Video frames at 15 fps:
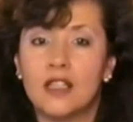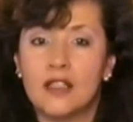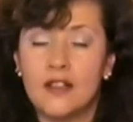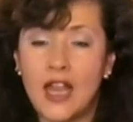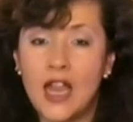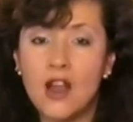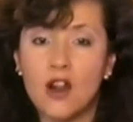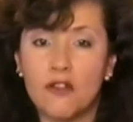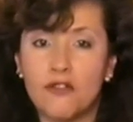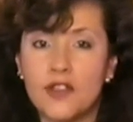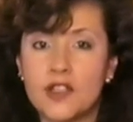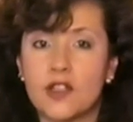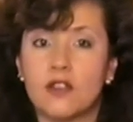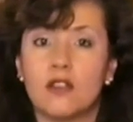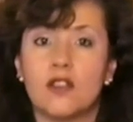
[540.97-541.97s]
they are
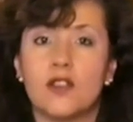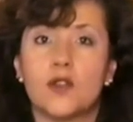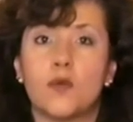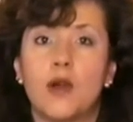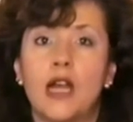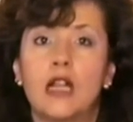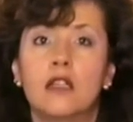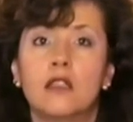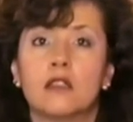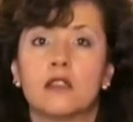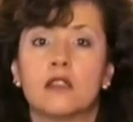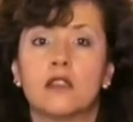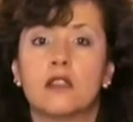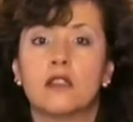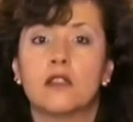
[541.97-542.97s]
physical as well.
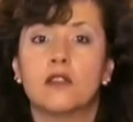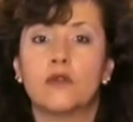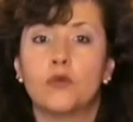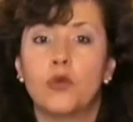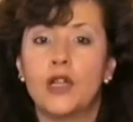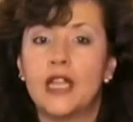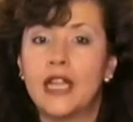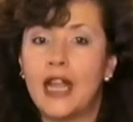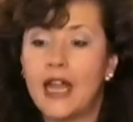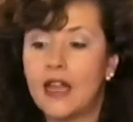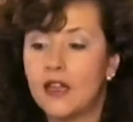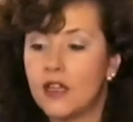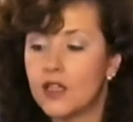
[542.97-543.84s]
We can